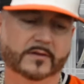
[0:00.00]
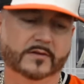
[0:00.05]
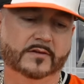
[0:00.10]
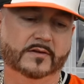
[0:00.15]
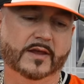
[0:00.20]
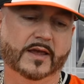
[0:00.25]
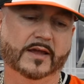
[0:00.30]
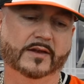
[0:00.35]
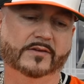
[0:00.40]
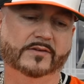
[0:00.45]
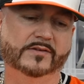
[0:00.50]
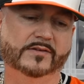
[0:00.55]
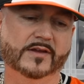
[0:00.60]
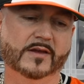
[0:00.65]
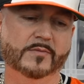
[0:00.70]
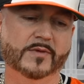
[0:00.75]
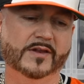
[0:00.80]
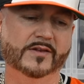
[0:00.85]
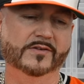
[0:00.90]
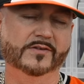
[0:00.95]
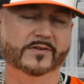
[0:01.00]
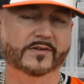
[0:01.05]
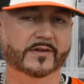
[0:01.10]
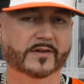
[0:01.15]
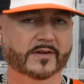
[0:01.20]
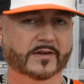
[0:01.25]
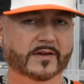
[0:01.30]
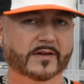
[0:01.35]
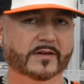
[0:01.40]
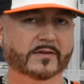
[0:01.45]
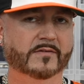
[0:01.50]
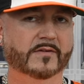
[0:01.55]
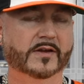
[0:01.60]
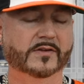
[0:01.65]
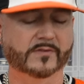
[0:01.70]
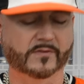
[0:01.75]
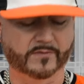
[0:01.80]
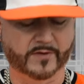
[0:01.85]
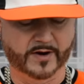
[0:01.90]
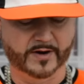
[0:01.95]
Ted Simmons.
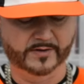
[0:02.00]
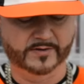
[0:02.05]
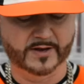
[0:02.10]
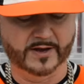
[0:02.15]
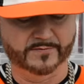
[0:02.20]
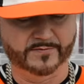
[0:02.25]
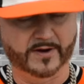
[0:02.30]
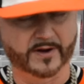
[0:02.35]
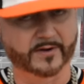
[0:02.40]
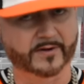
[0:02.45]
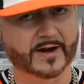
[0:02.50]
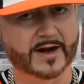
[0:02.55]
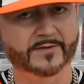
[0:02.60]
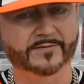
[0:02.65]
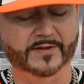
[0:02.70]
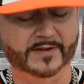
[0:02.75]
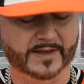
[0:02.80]
He's a very tough autograph to